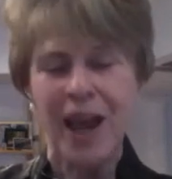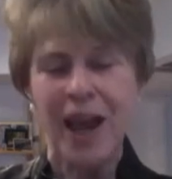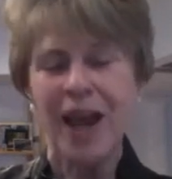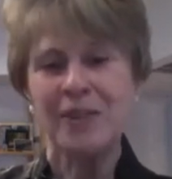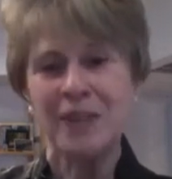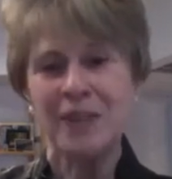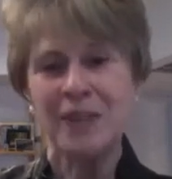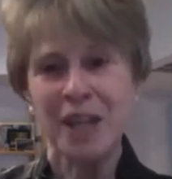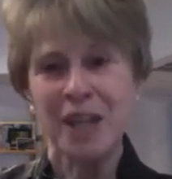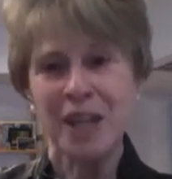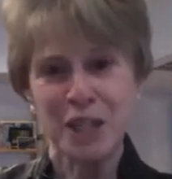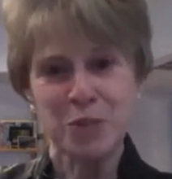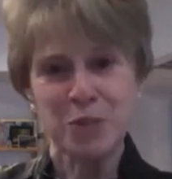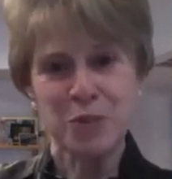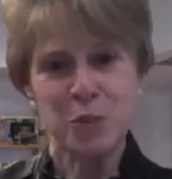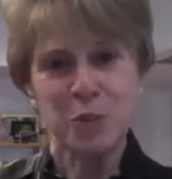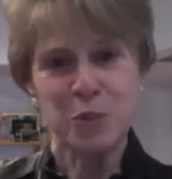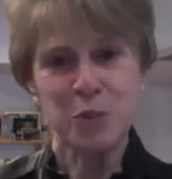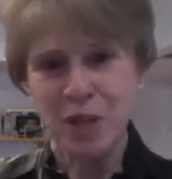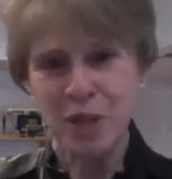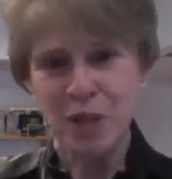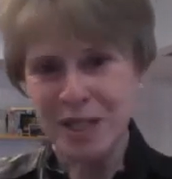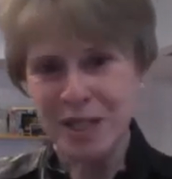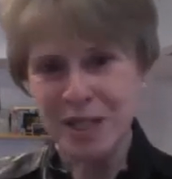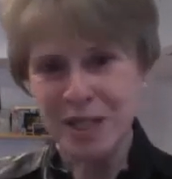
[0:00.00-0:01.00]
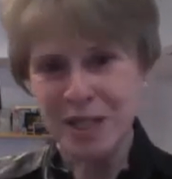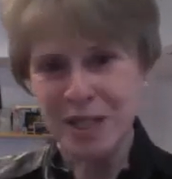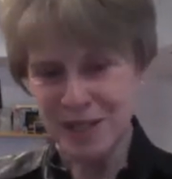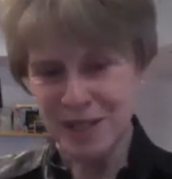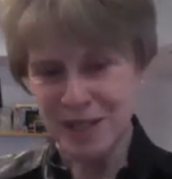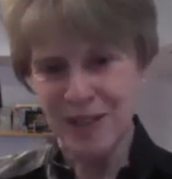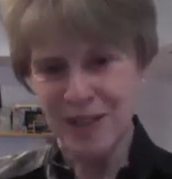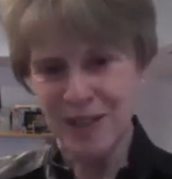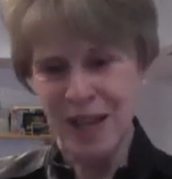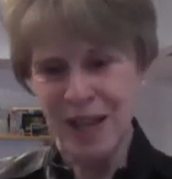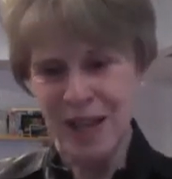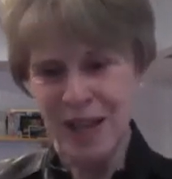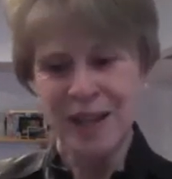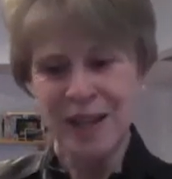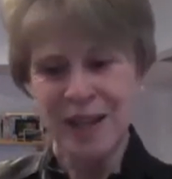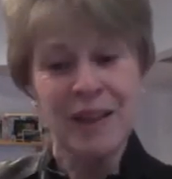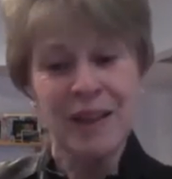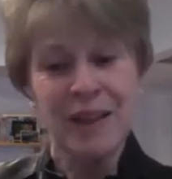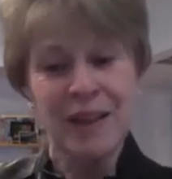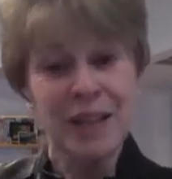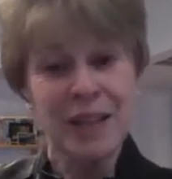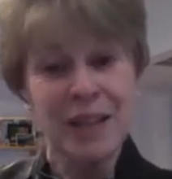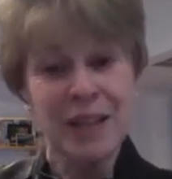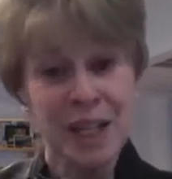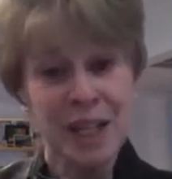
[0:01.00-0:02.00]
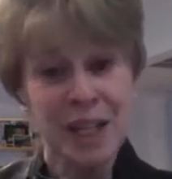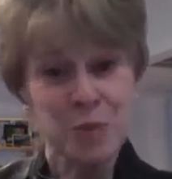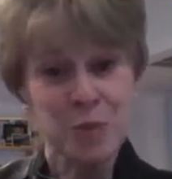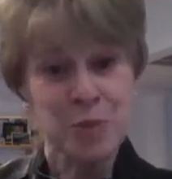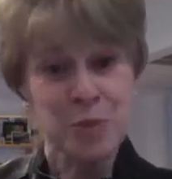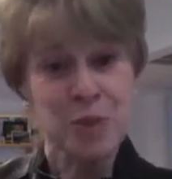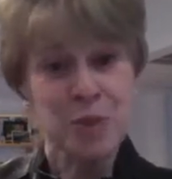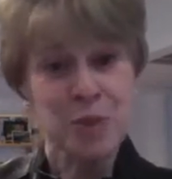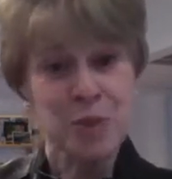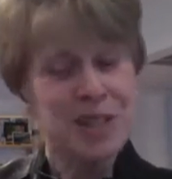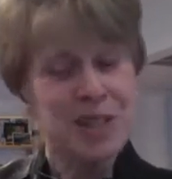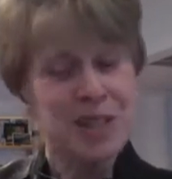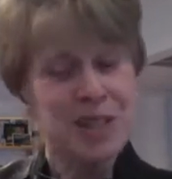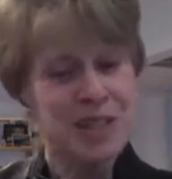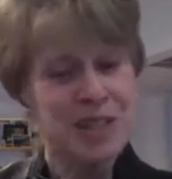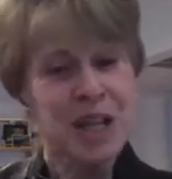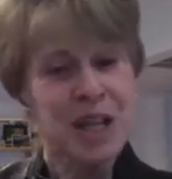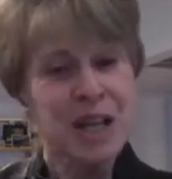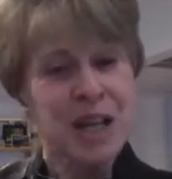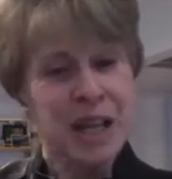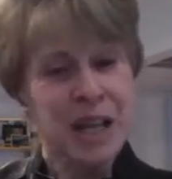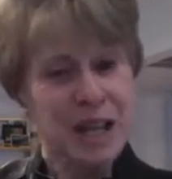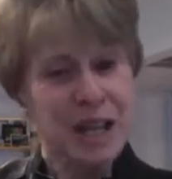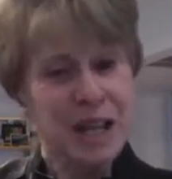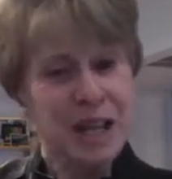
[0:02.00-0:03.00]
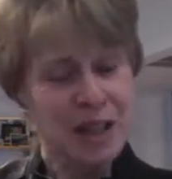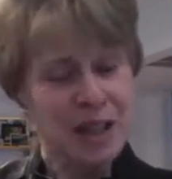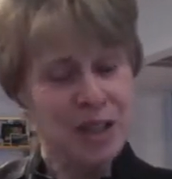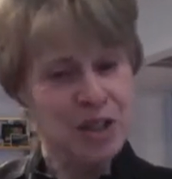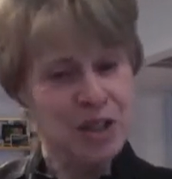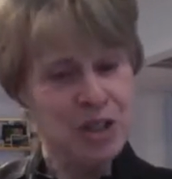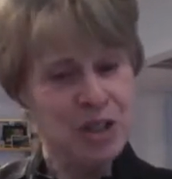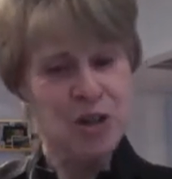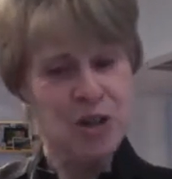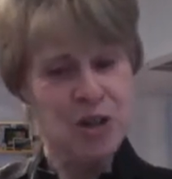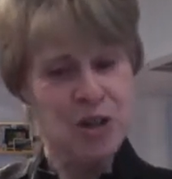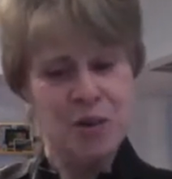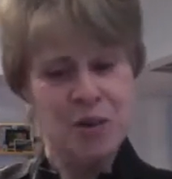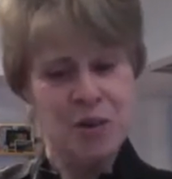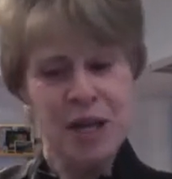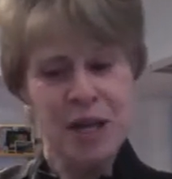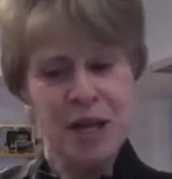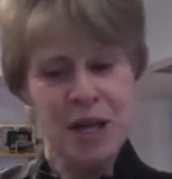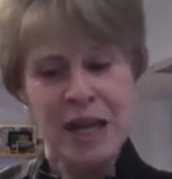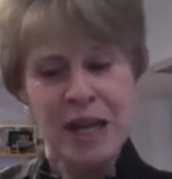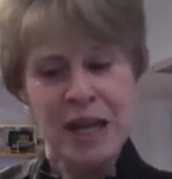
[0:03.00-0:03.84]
And the expert listens to that, and then the expert says, and you know,